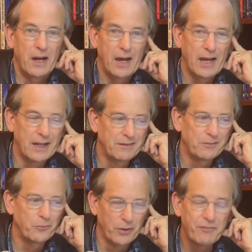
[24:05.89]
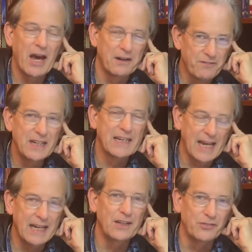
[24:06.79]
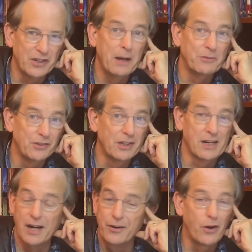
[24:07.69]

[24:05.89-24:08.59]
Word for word: And we've got to vindicate his name and declare,